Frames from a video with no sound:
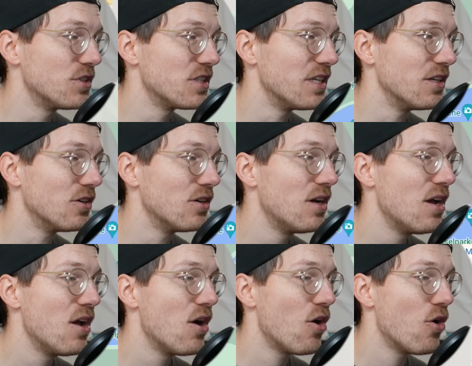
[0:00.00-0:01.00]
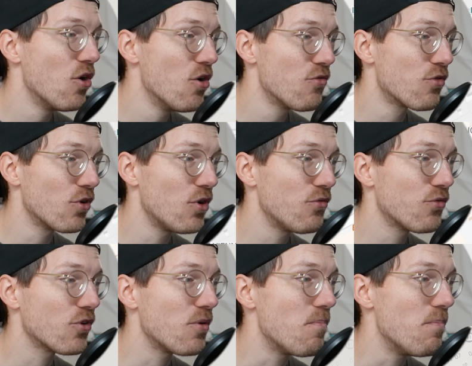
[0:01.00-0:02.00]
still. Overall,
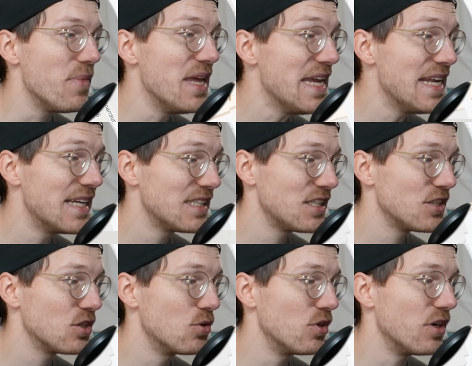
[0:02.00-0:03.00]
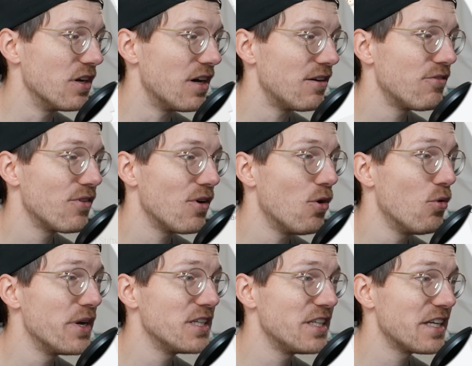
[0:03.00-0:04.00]
for me, this is good enough.
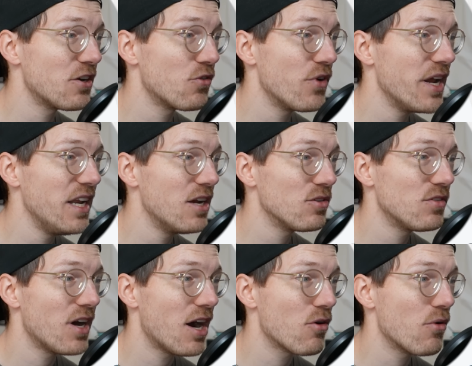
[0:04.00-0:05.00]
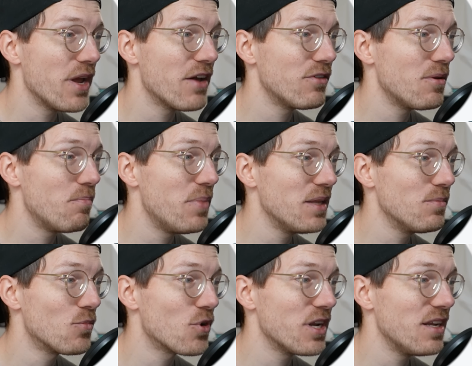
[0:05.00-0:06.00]
Always near the radio tower, we have a bit
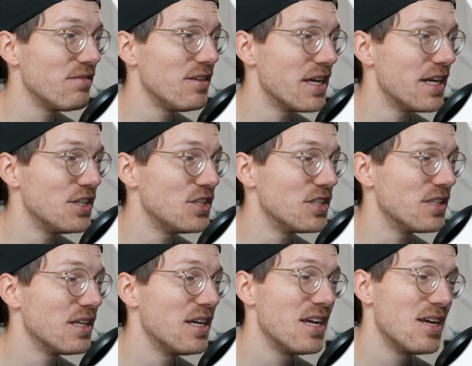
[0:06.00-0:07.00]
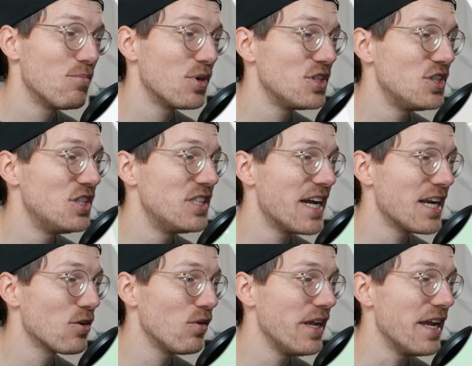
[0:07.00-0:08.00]
more deviation, but
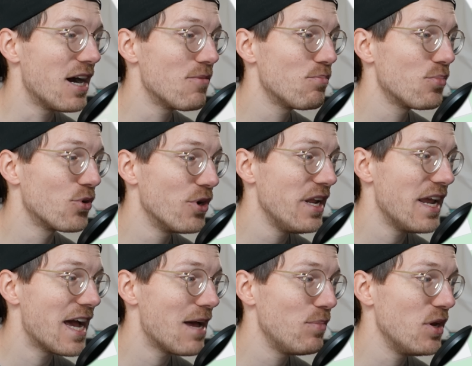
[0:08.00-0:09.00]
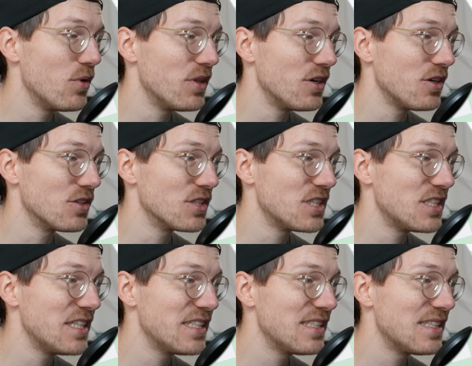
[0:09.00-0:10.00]
generally, I'm pretty happy with the
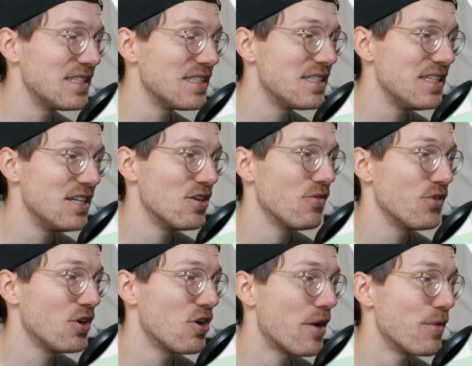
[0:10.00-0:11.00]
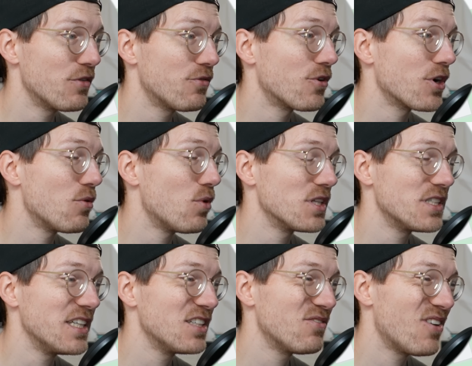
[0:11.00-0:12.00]
consistency of the Garmin Forerunner
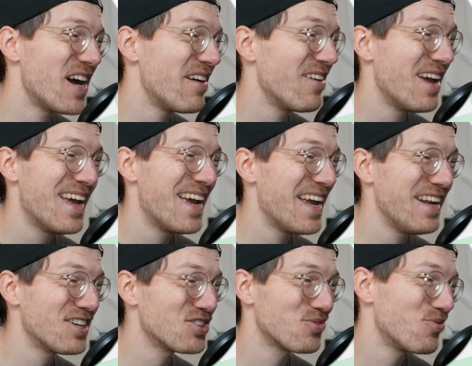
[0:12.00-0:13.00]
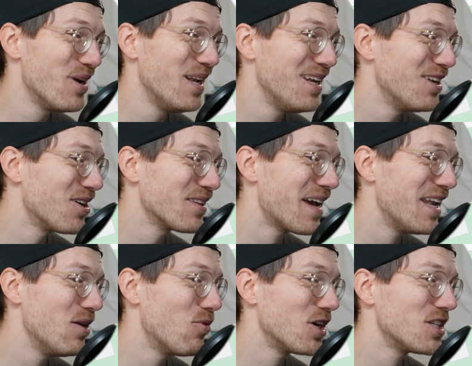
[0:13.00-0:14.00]
165, and there's really not
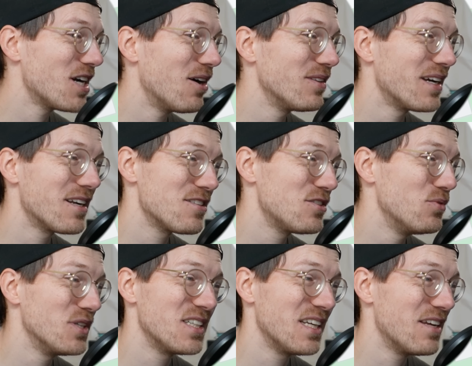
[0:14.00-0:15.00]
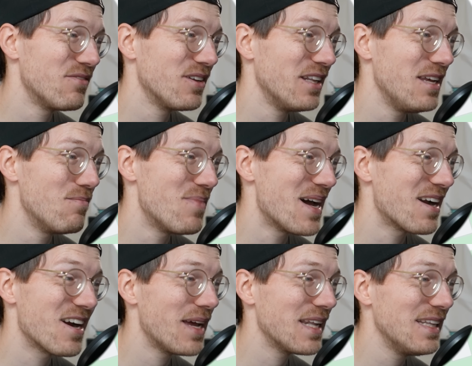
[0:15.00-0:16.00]
any watch out there that's doing significantly
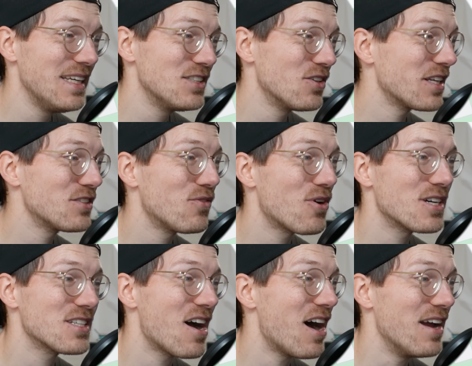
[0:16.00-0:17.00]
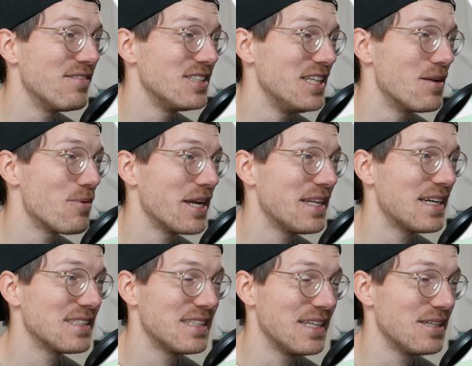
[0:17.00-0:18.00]
better, at least not as far as I've seen in my
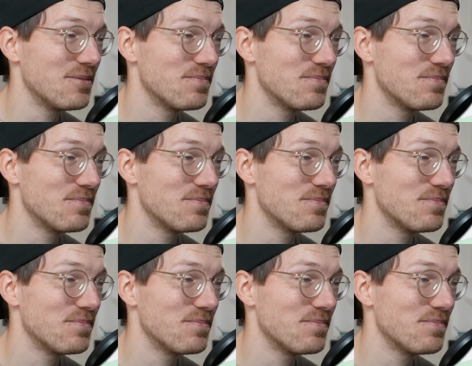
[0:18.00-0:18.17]
testing.